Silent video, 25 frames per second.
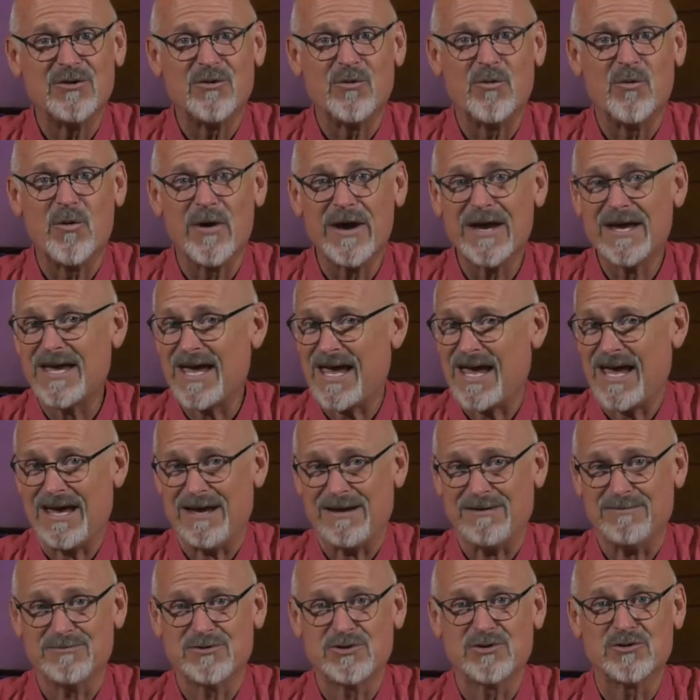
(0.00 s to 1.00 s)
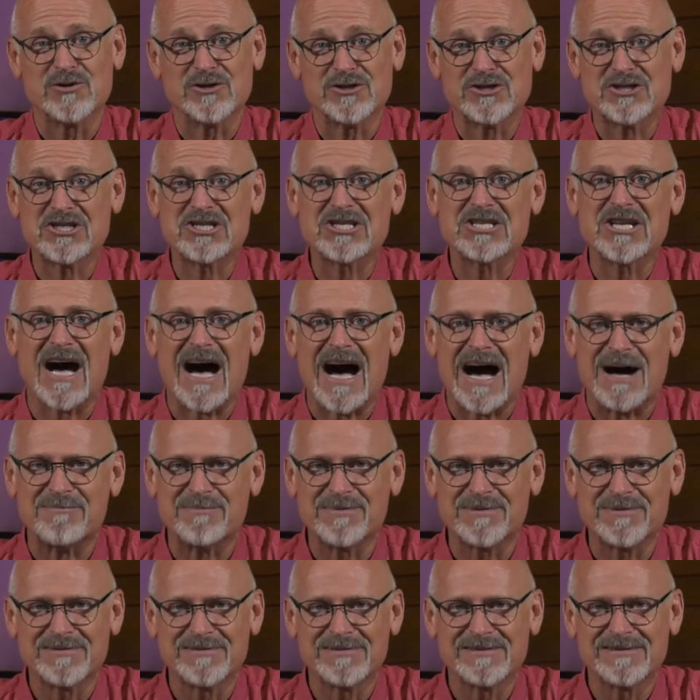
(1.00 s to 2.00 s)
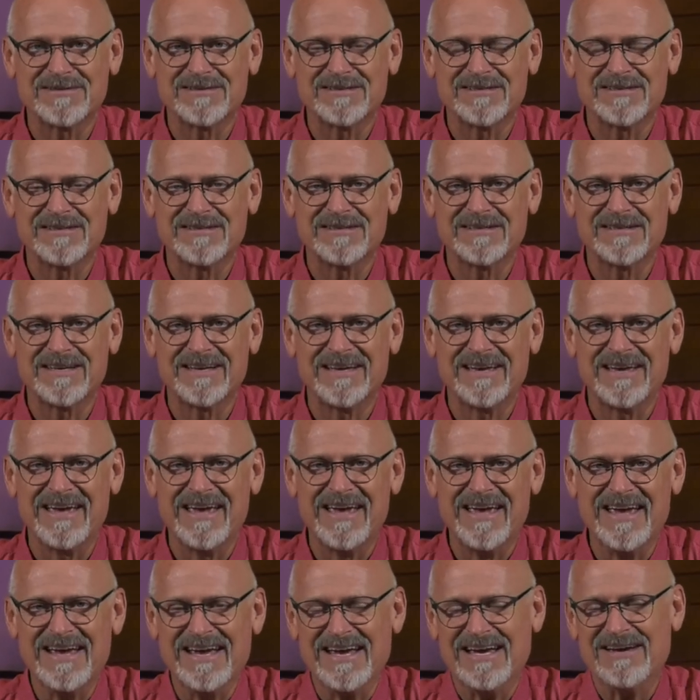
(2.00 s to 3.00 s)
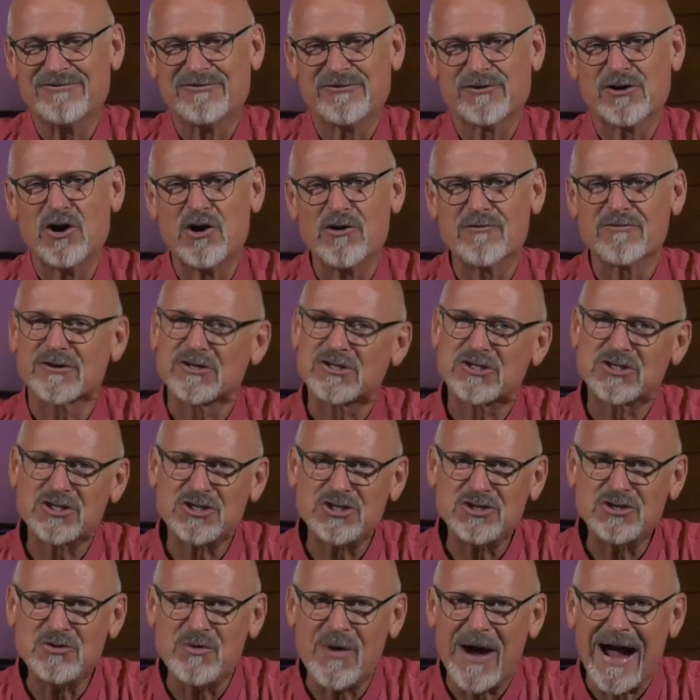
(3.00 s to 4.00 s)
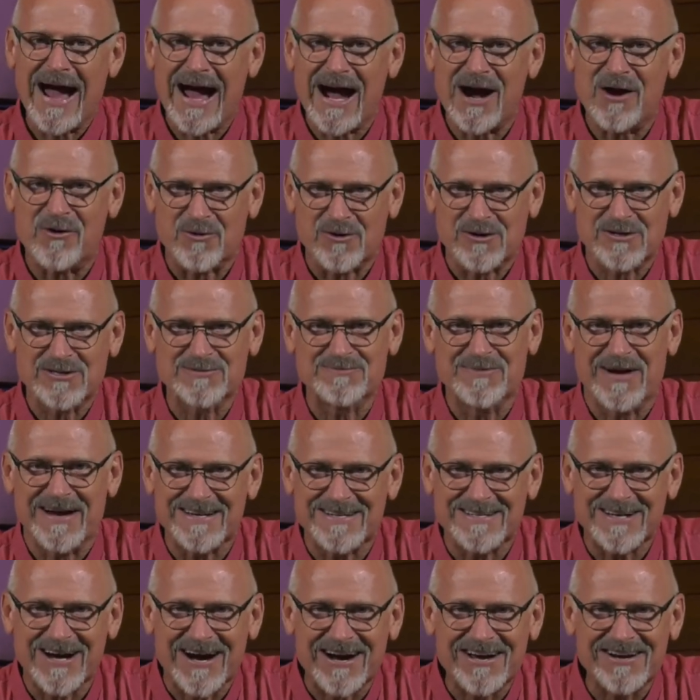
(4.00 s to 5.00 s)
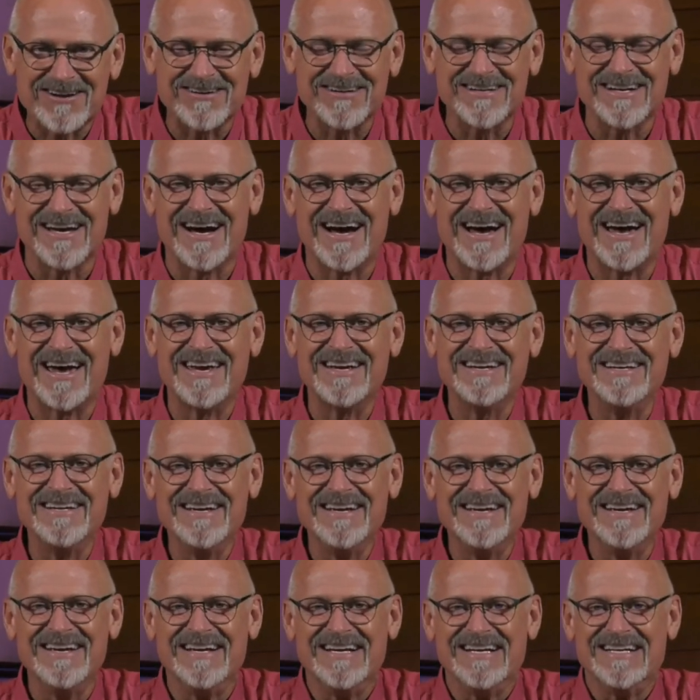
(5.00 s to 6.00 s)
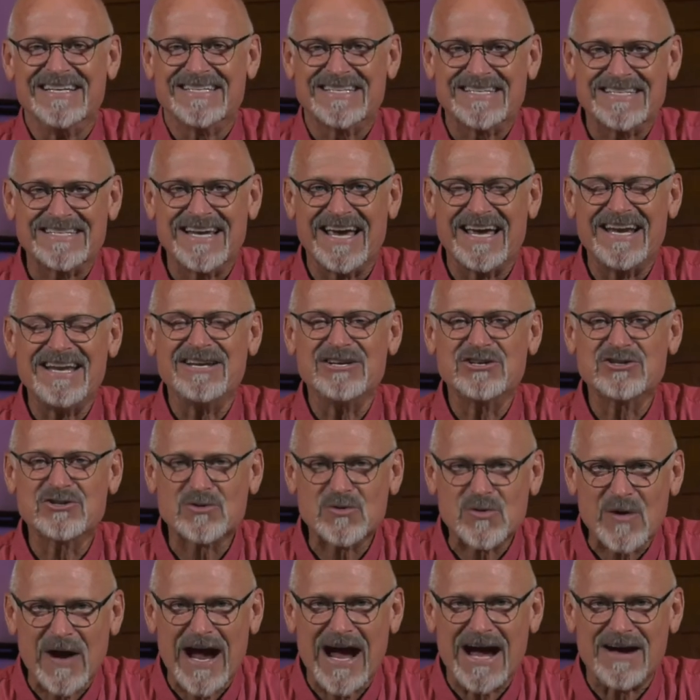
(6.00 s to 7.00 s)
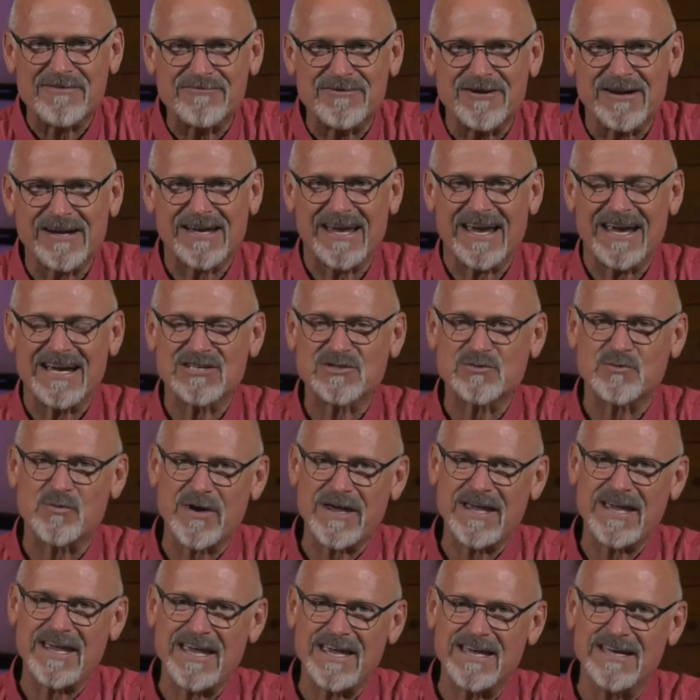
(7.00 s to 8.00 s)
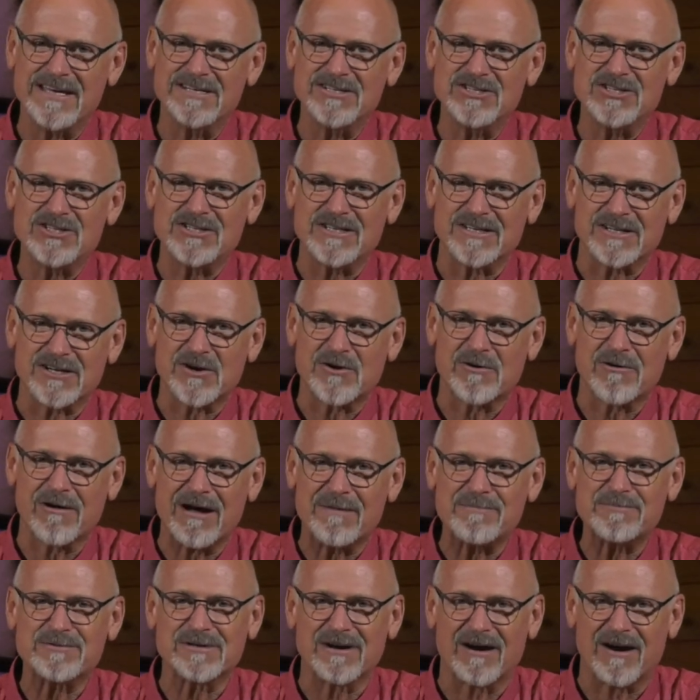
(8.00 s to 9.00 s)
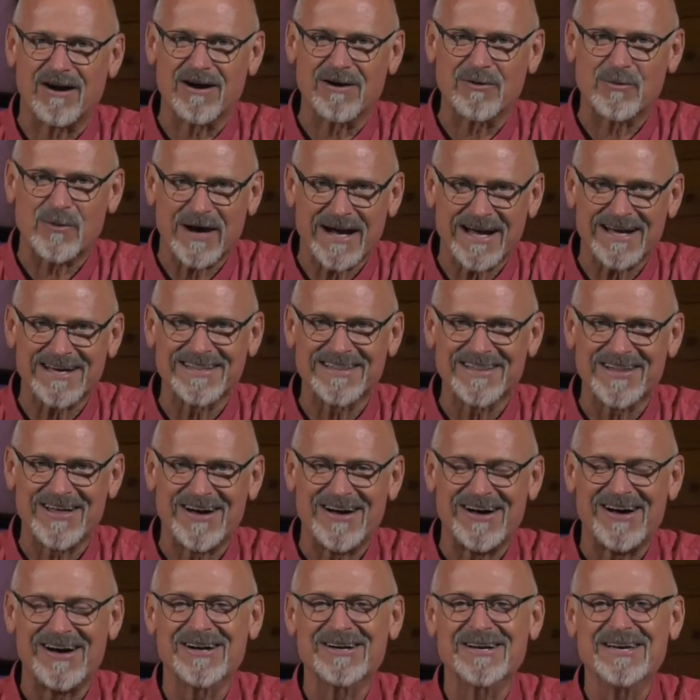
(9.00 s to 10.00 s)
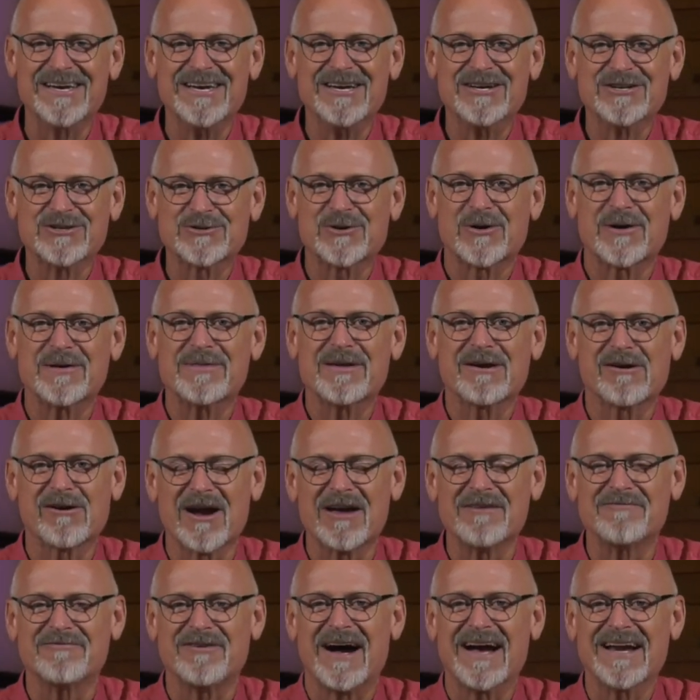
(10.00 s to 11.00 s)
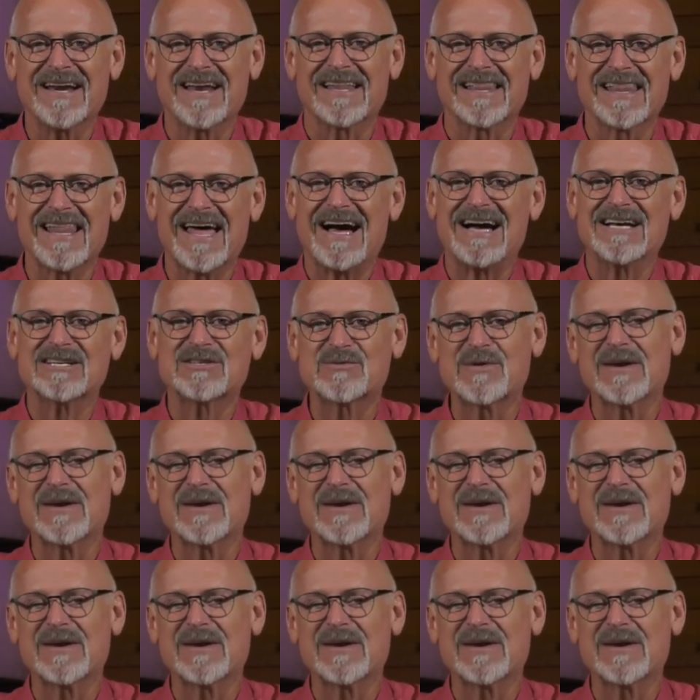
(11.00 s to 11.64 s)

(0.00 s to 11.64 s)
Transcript: we came to a stop. And for over 2 hours, my daughter and I set in traffic as we inched and crept our way along toward the Grapevine. At last,